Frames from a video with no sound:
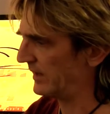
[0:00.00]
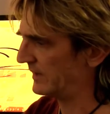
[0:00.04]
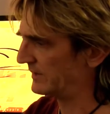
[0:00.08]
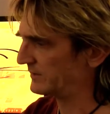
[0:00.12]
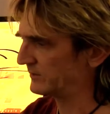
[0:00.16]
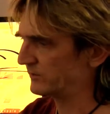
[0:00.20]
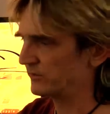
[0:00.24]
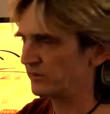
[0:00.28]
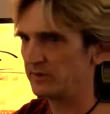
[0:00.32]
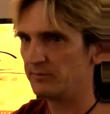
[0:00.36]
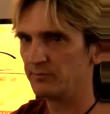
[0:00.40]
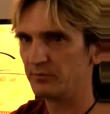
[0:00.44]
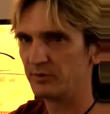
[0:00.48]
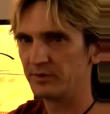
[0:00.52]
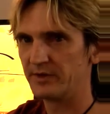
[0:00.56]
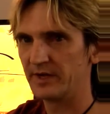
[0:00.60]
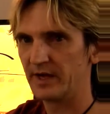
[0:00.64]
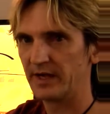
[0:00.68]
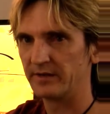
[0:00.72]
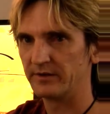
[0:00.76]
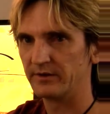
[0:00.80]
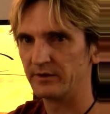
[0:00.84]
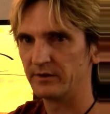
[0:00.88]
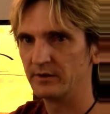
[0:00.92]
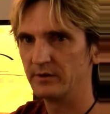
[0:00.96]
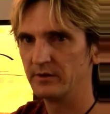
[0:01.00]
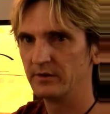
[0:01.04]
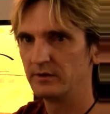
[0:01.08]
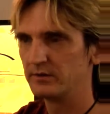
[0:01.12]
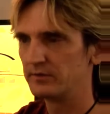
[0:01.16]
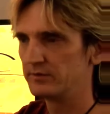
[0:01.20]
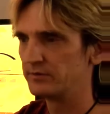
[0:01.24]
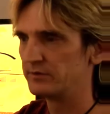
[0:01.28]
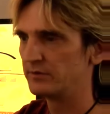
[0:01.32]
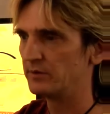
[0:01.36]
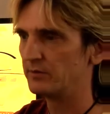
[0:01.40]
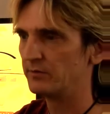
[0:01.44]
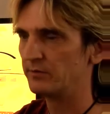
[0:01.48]
a screen protector,
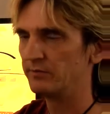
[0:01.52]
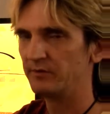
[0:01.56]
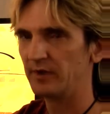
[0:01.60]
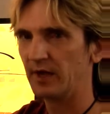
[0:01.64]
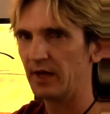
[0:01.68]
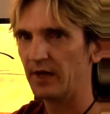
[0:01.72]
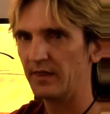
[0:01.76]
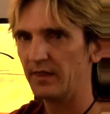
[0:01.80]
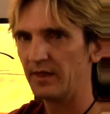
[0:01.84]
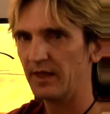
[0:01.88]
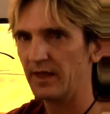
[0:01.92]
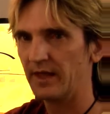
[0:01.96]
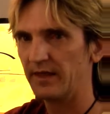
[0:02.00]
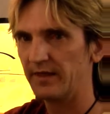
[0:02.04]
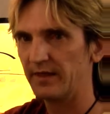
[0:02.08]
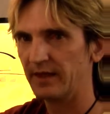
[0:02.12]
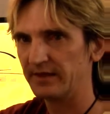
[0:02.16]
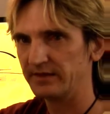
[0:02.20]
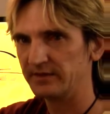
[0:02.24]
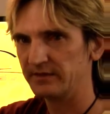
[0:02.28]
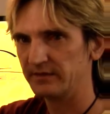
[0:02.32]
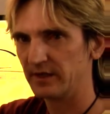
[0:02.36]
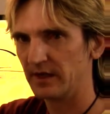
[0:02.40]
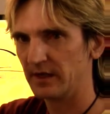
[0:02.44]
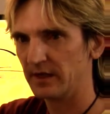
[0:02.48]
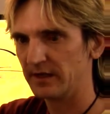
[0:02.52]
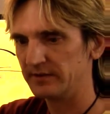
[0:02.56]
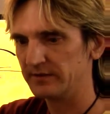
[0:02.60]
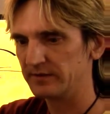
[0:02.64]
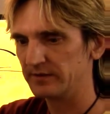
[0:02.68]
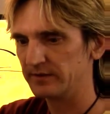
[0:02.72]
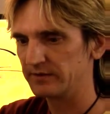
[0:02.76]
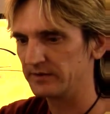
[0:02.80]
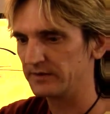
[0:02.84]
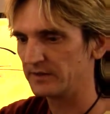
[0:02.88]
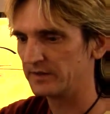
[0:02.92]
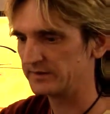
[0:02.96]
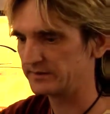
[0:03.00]
so we've got that. That's nice.
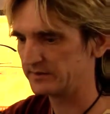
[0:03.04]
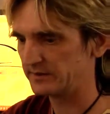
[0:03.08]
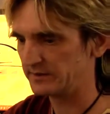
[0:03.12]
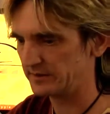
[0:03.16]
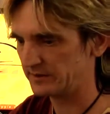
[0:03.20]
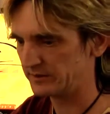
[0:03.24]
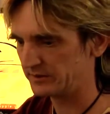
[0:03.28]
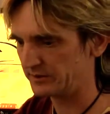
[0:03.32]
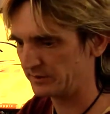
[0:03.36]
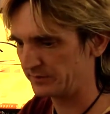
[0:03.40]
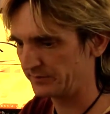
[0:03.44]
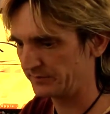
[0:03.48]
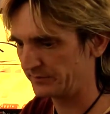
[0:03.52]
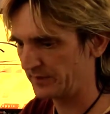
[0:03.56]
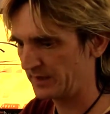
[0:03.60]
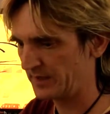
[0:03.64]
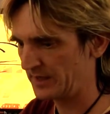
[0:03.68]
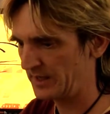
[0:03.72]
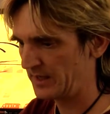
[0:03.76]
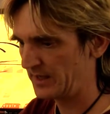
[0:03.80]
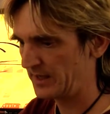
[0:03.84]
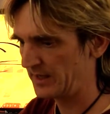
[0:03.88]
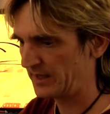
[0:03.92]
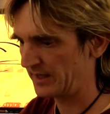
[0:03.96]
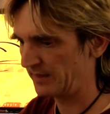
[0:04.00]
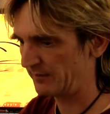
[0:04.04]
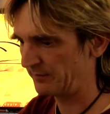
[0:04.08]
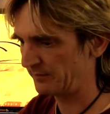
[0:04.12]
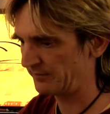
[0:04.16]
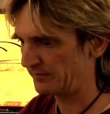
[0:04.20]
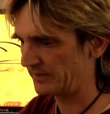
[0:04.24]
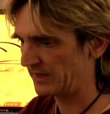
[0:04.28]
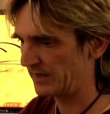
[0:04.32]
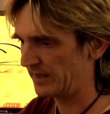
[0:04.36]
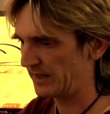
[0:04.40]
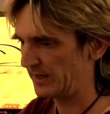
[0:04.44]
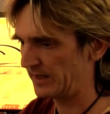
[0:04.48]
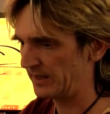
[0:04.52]
That's a nice addition. And then
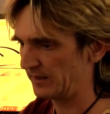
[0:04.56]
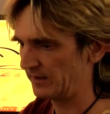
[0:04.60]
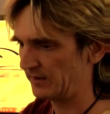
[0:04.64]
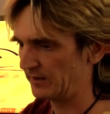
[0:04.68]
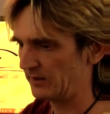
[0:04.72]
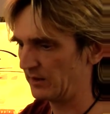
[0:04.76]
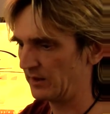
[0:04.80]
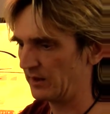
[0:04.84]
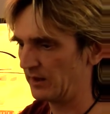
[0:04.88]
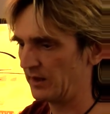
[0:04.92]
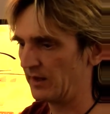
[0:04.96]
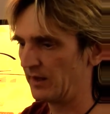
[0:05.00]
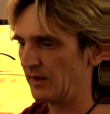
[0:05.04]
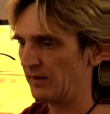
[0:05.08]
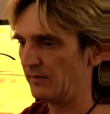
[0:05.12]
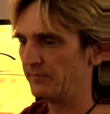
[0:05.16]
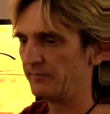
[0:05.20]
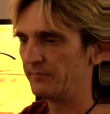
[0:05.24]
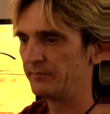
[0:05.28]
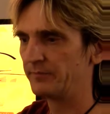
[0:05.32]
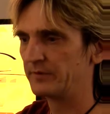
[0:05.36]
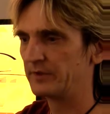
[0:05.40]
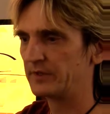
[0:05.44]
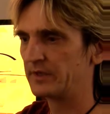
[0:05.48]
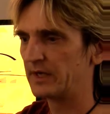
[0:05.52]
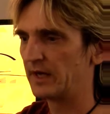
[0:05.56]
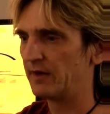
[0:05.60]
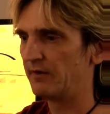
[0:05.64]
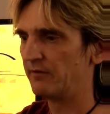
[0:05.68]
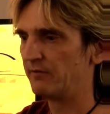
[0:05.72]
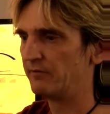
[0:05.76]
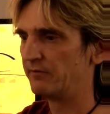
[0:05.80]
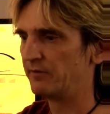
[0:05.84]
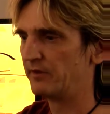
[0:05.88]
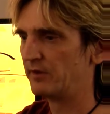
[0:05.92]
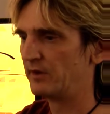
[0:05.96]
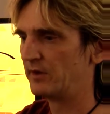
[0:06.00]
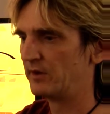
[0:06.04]
we've got a little kind
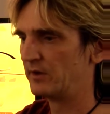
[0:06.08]
of